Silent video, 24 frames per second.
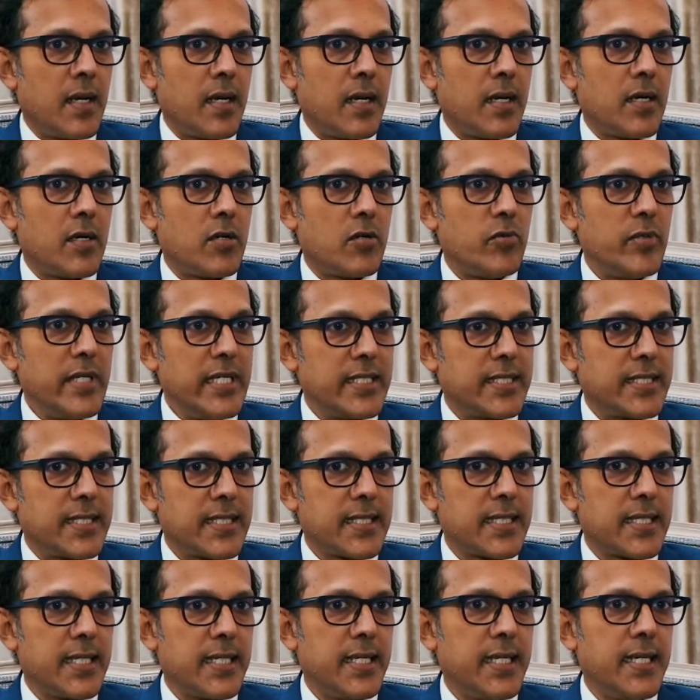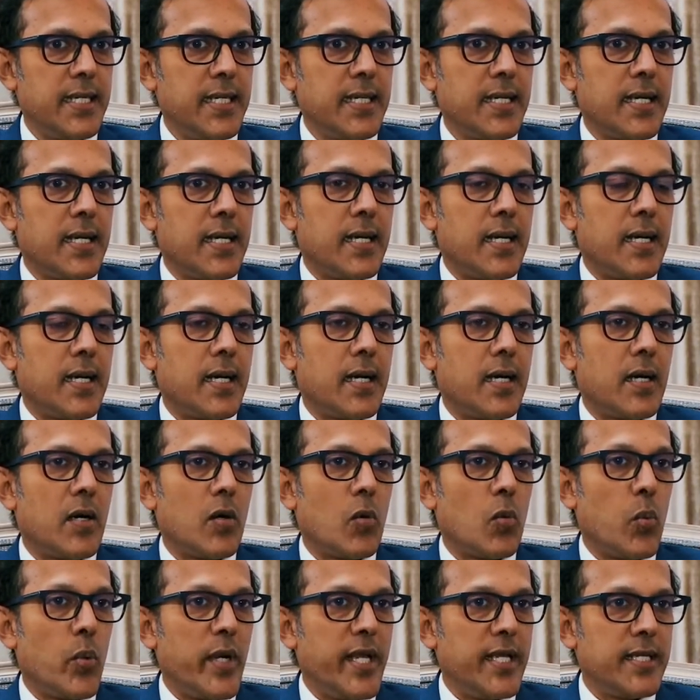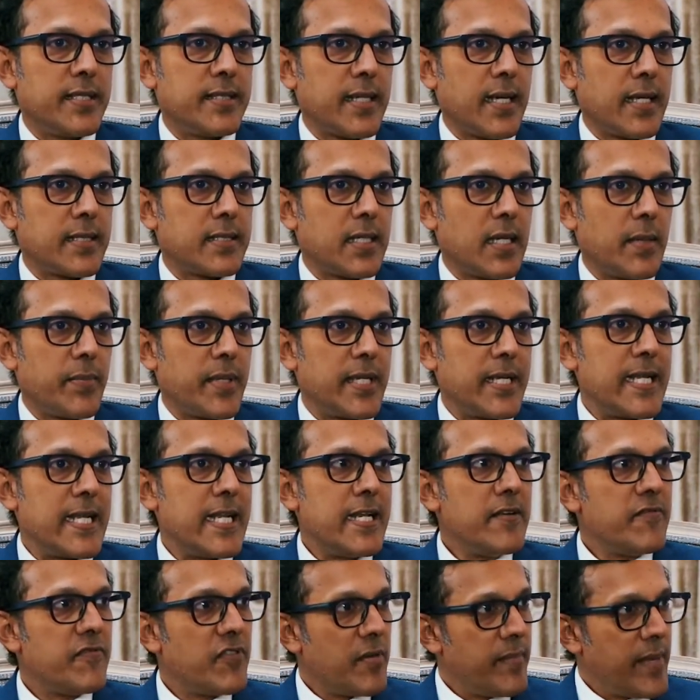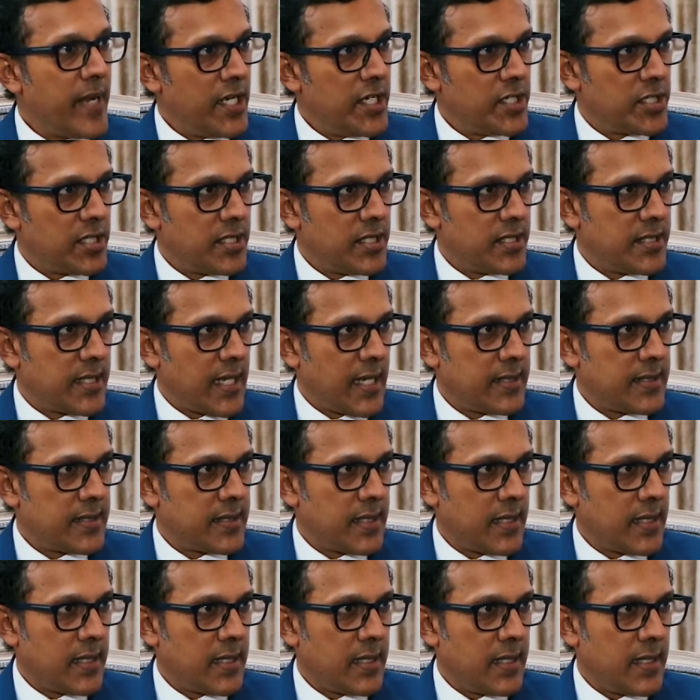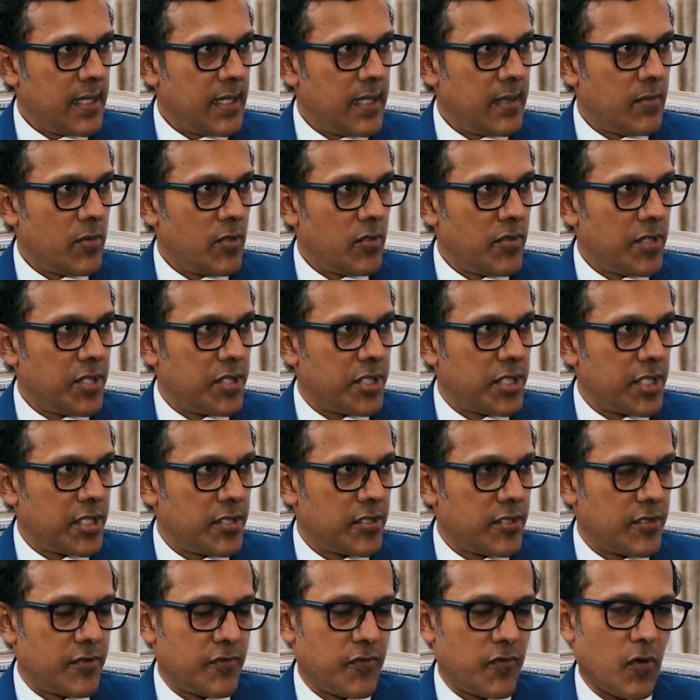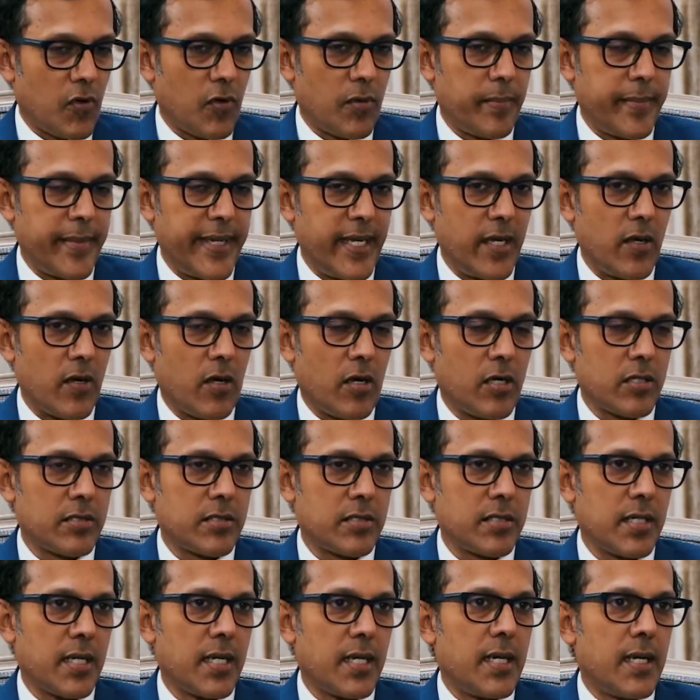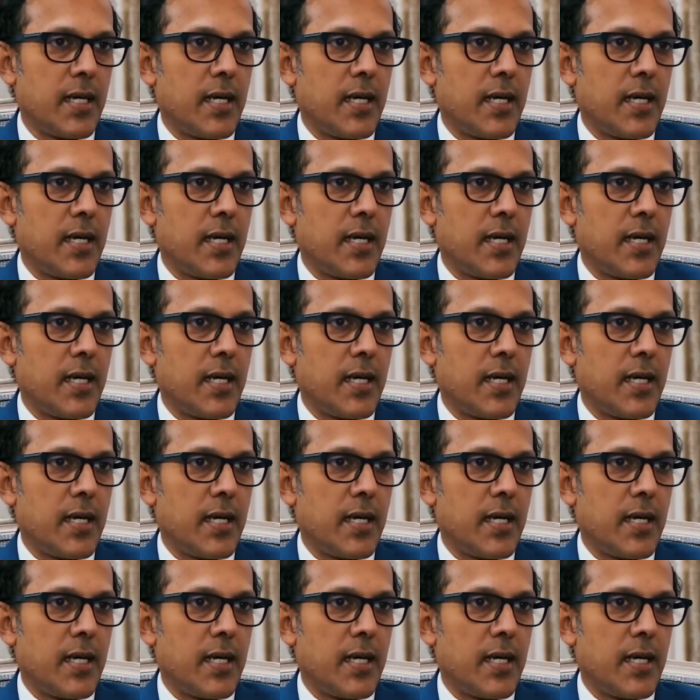Recently, we set up an information center in Mauritius for MIOT.